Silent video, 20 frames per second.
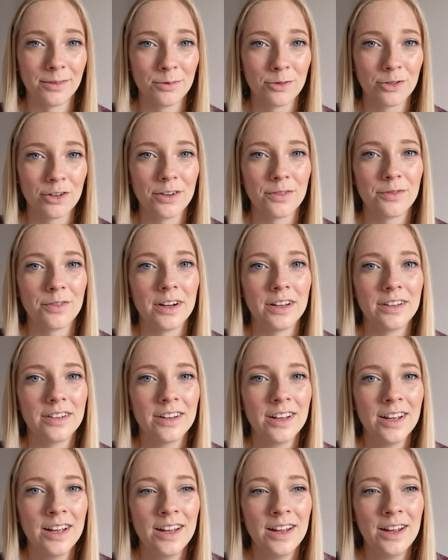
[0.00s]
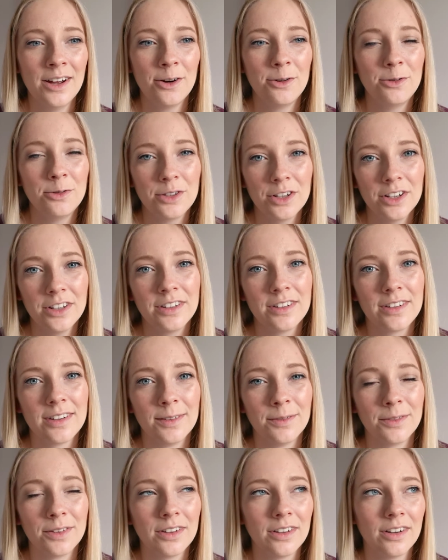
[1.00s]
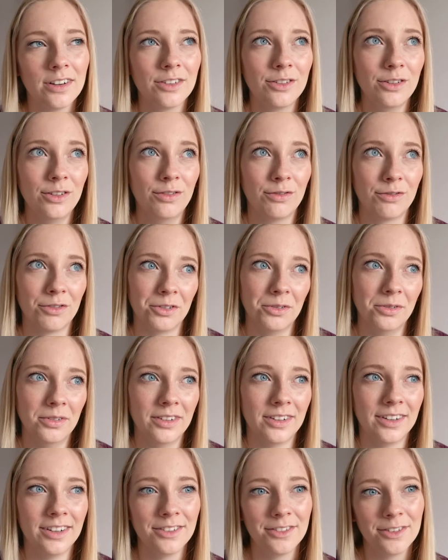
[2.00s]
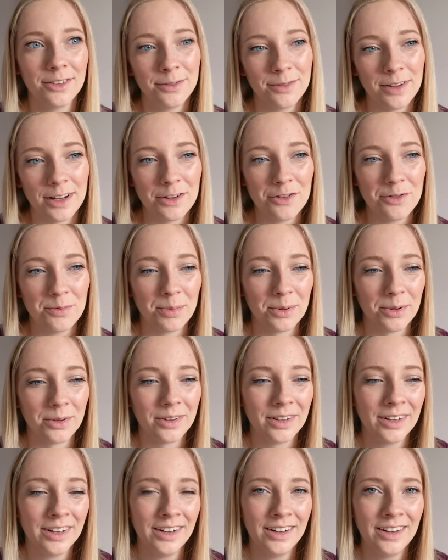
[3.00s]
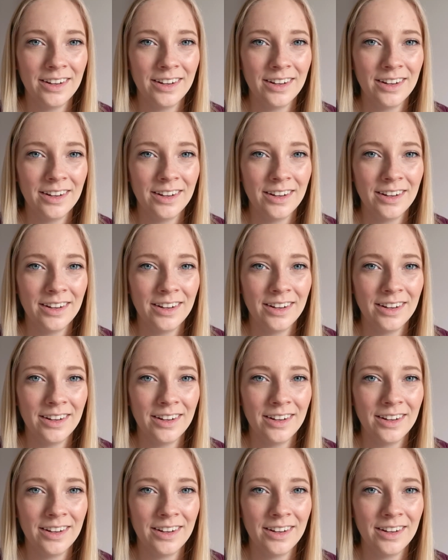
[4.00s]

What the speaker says: I'm trying to find alternatives that aren't just fruit and aren't just veg, but